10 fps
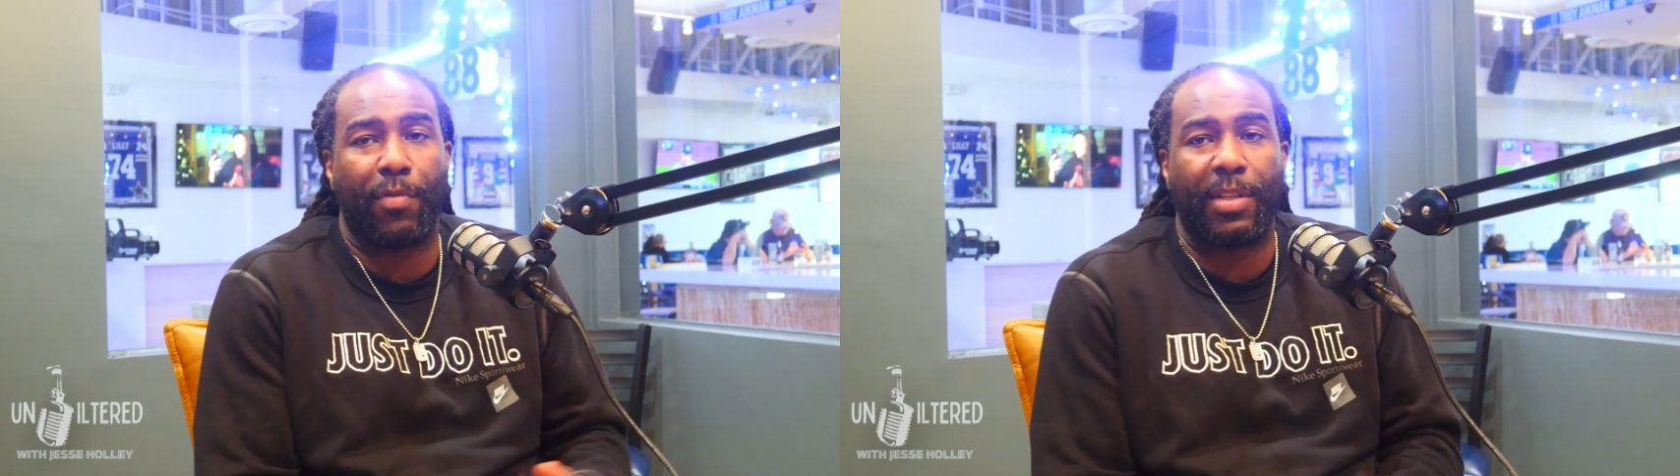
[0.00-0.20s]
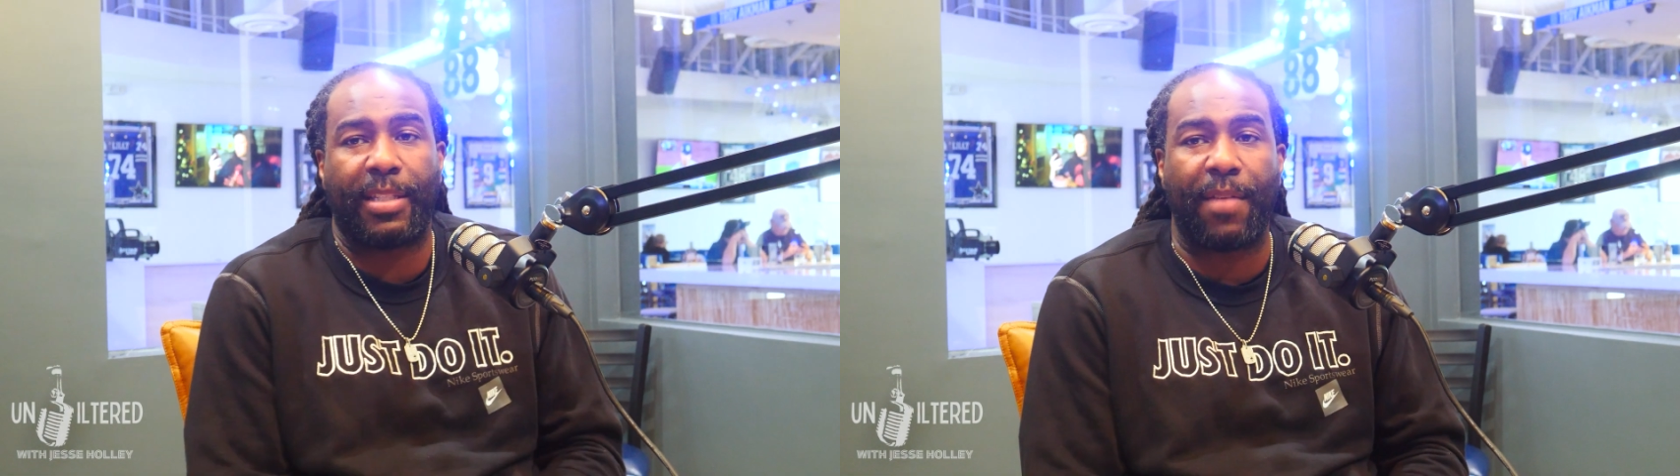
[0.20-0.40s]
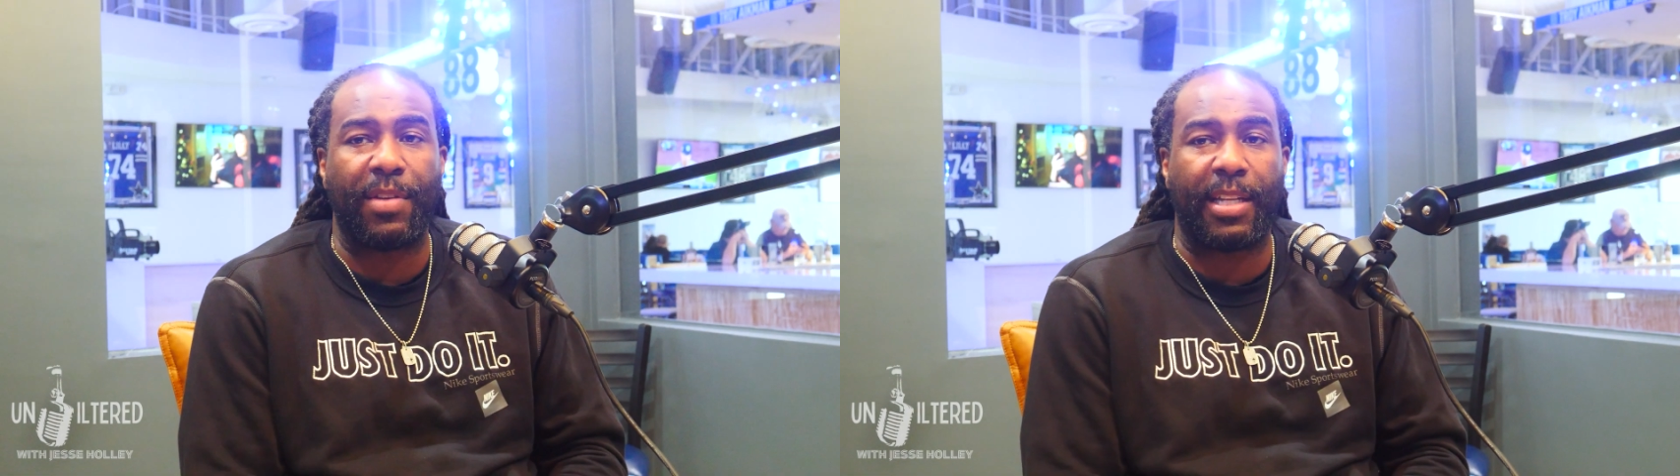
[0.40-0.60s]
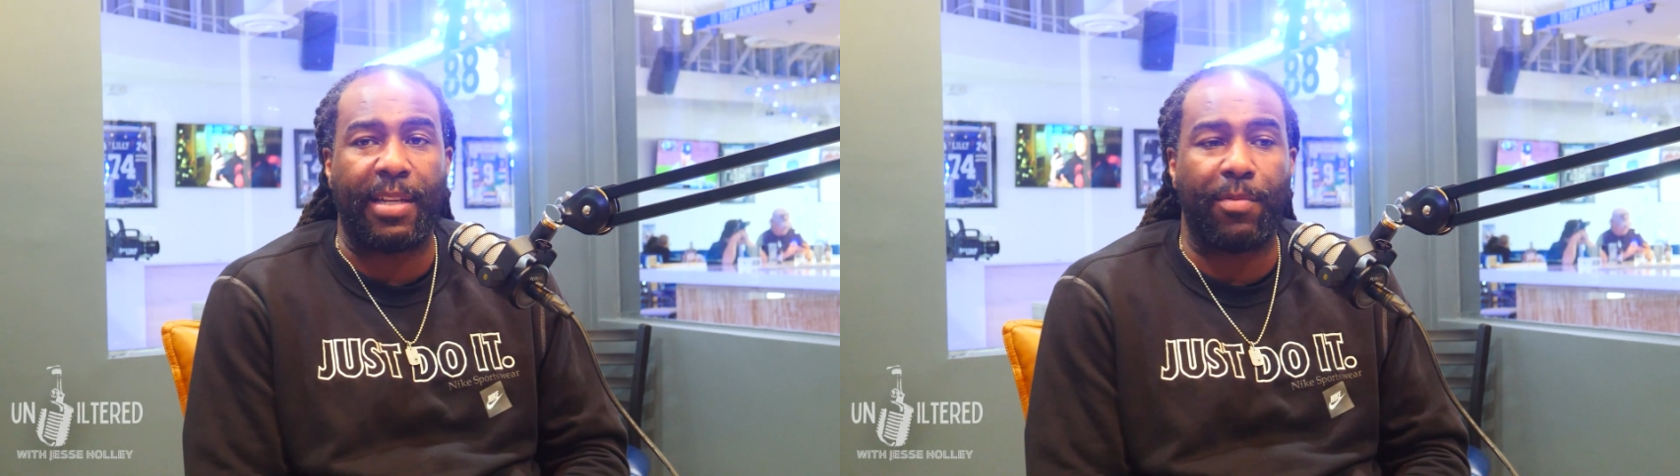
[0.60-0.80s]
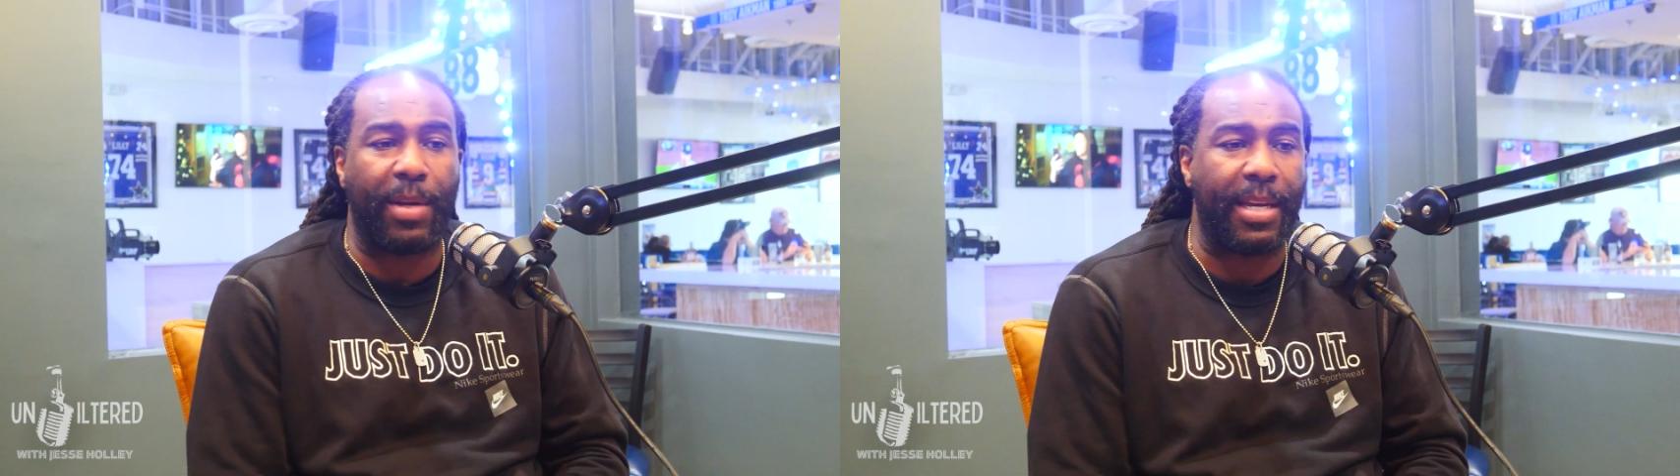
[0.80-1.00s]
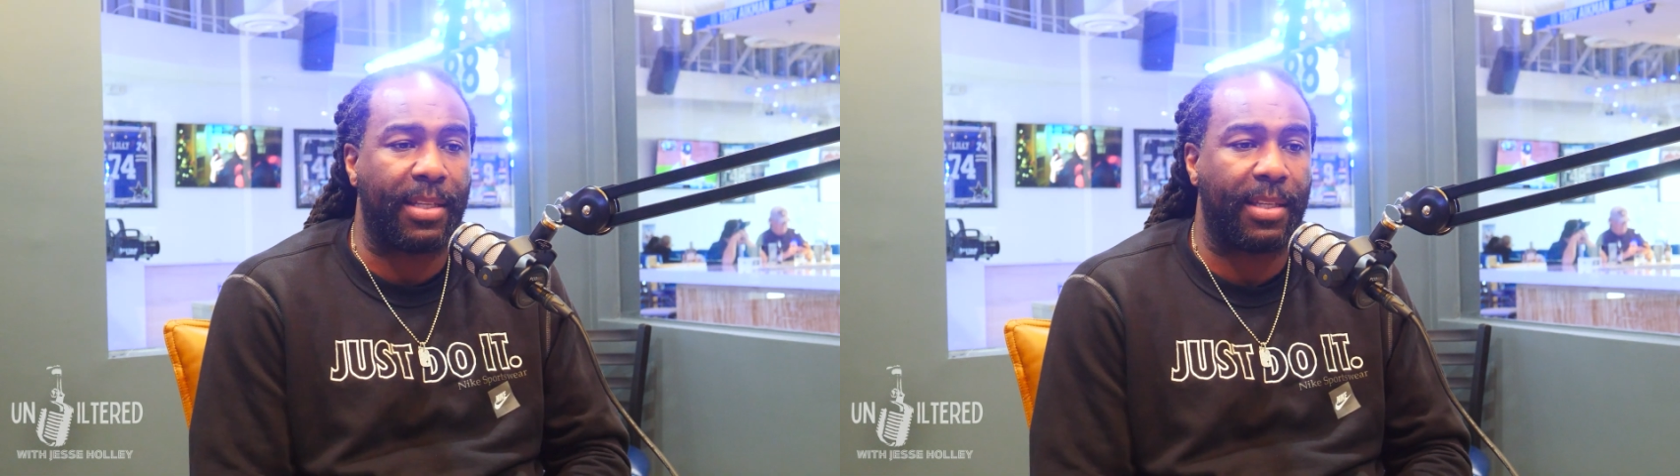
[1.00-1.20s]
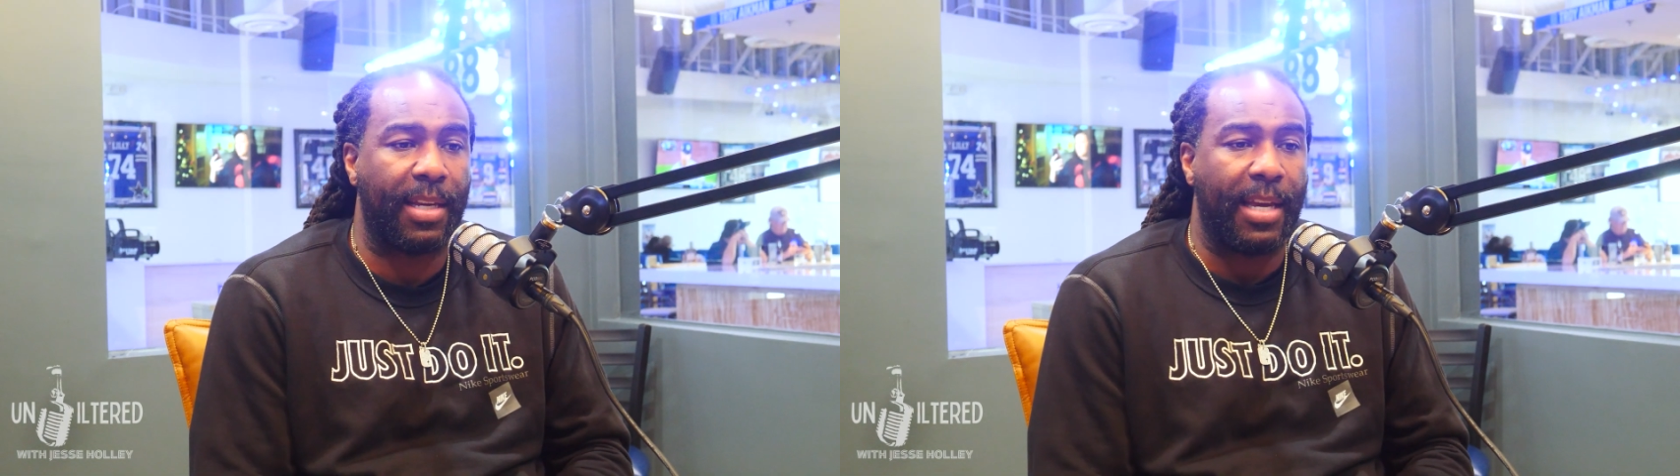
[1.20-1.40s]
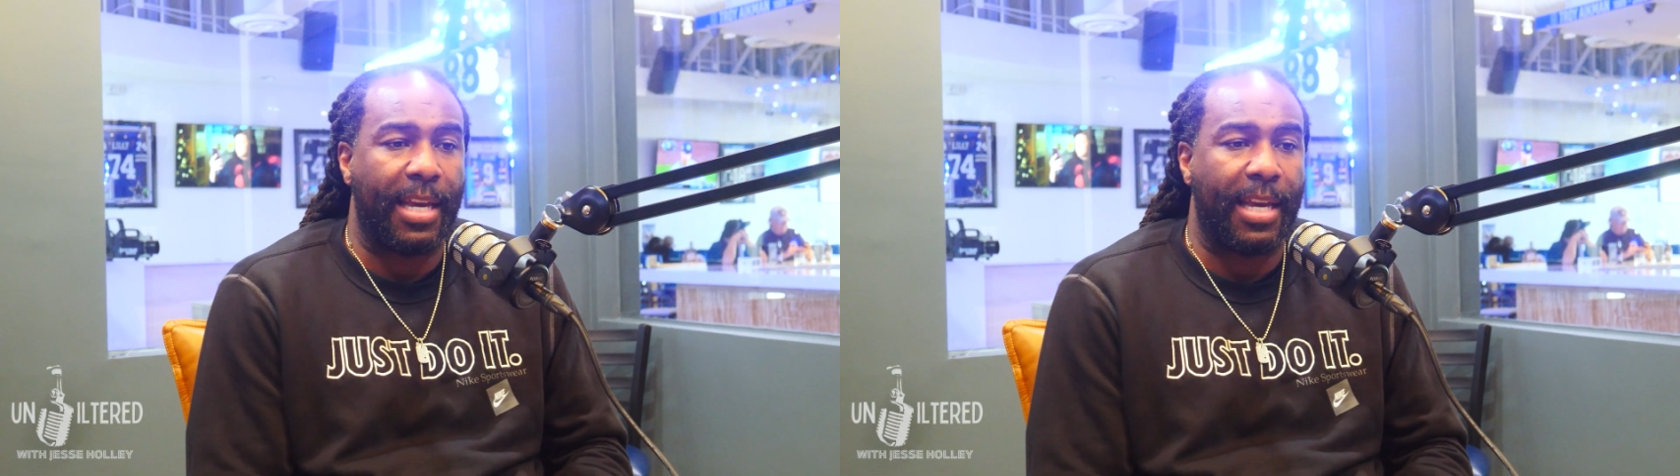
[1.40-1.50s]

over 17 weeks,